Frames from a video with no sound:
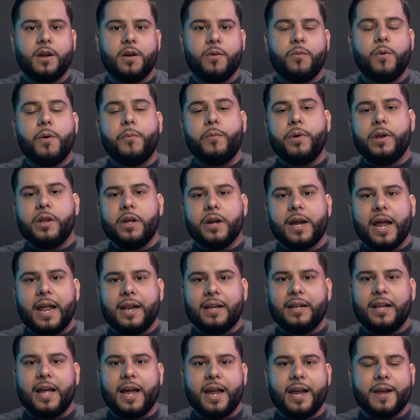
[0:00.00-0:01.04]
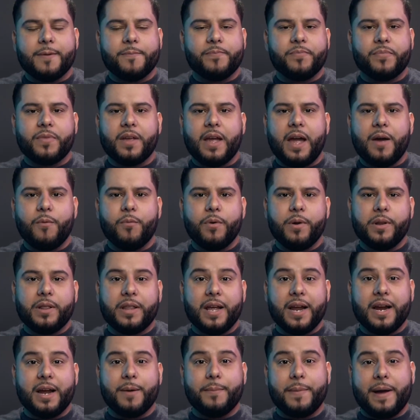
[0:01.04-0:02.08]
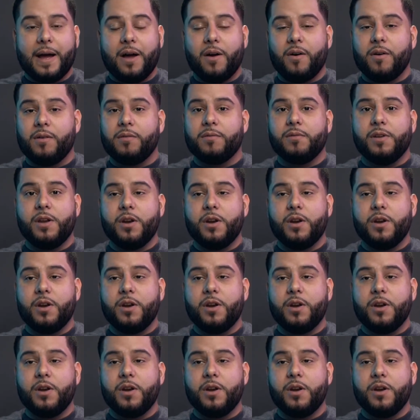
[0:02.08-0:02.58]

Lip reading: When we look at light and we think about,